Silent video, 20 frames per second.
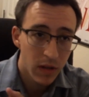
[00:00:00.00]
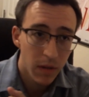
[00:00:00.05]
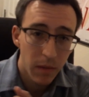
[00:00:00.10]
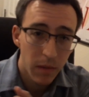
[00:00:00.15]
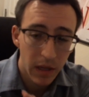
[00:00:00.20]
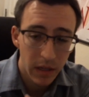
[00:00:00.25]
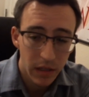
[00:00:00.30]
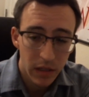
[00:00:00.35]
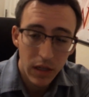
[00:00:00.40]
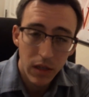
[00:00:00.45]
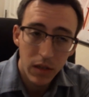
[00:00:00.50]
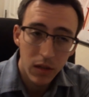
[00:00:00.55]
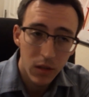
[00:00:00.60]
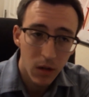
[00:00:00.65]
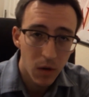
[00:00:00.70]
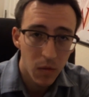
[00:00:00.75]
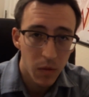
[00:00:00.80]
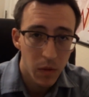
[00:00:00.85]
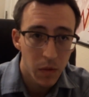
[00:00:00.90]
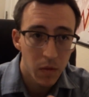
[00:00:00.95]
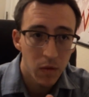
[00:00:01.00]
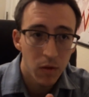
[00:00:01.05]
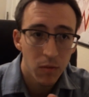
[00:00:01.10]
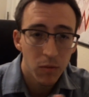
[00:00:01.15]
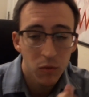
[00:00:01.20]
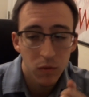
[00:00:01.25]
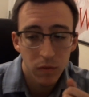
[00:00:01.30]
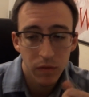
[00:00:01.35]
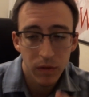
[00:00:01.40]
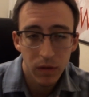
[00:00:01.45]
I'm actually gonna start with the
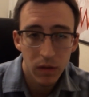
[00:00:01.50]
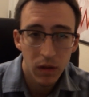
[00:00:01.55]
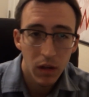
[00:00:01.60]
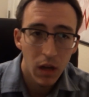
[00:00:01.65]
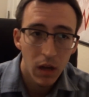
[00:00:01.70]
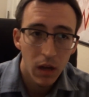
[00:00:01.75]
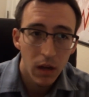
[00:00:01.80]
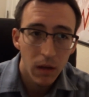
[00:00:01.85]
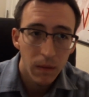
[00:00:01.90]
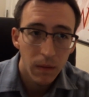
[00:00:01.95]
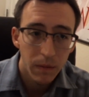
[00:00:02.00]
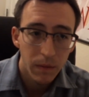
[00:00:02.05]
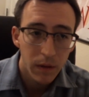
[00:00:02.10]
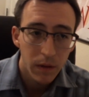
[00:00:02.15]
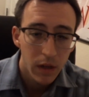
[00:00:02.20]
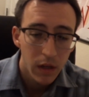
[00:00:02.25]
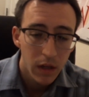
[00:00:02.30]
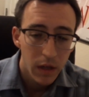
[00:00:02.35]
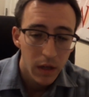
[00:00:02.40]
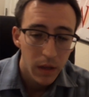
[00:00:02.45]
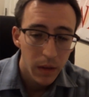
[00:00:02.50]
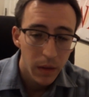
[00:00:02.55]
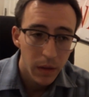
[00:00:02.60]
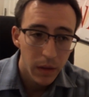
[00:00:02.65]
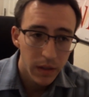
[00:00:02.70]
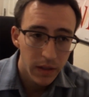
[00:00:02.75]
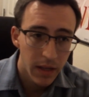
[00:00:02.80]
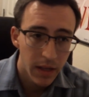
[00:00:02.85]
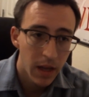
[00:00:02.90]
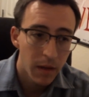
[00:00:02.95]
removal of the
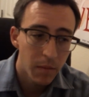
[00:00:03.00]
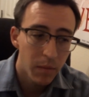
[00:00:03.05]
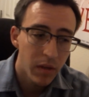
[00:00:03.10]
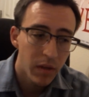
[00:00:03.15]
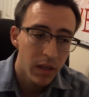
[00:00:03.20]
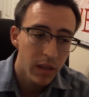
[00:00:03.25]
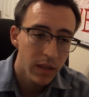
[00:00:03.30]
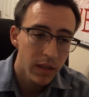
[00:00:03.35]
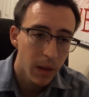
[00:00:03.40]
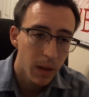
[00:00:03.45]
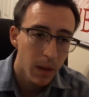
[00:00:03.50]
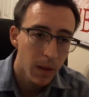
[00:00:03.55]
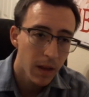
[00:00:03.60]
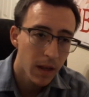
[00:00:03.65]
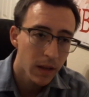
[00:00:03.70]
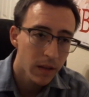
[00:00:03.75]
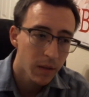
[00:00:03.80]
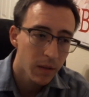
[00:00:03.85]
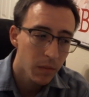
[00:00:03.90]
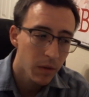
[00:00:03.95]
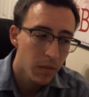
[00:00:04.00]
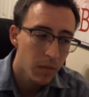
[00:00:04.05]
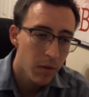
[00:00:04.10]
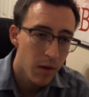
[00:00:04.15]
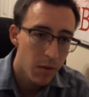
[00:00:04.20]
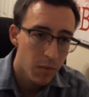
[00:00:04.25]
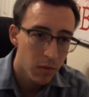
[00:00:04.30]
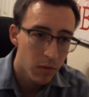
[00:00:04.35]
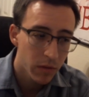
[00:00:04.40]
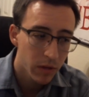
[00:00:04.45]
set because I think that's something
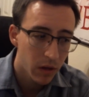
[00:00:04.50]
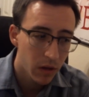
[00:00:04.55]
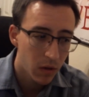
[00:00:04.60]
people,